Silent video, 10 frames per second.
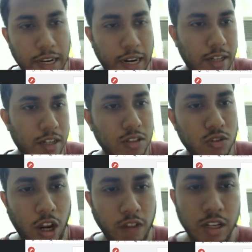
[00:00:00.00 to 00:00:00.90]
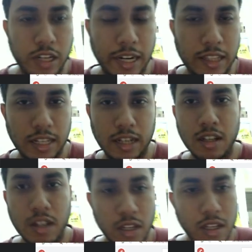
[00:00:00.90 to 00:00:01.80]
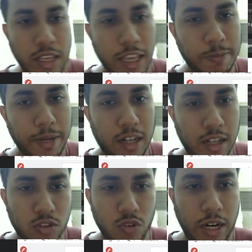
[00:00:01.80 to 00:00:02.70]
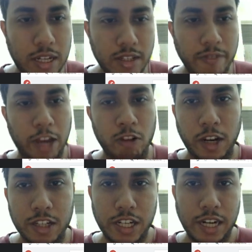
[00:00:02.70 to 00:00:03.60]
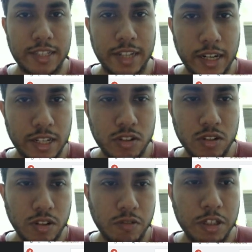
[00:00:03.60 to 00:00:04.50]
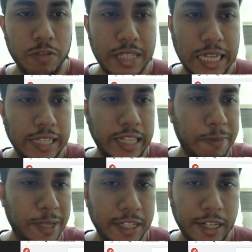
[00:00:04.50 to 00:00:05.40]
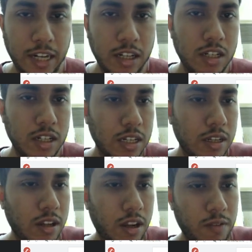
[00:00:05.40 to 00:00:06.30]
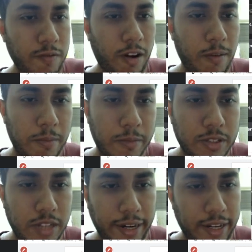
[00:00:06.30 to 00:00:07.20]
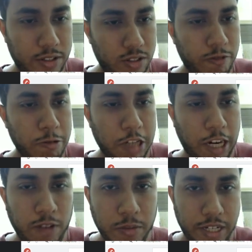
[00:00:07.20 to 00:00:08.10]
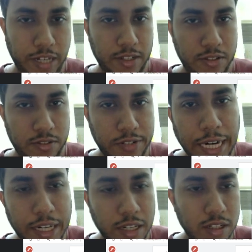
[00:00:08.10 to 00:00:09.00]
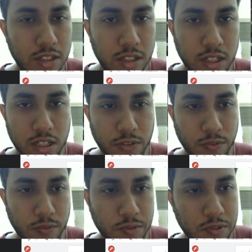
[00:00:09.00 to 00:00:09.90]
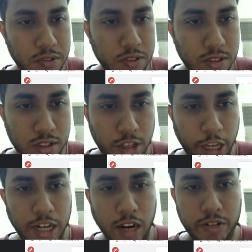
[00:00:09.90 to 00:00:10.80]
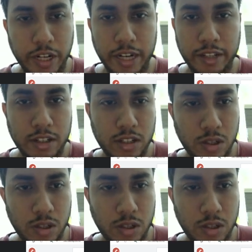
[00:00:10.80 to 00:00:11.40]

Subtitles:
right? So how you are getting the so what is the value function at state s, which is basically the expected return from state s if you start from state s, right? So any doubt regarding it?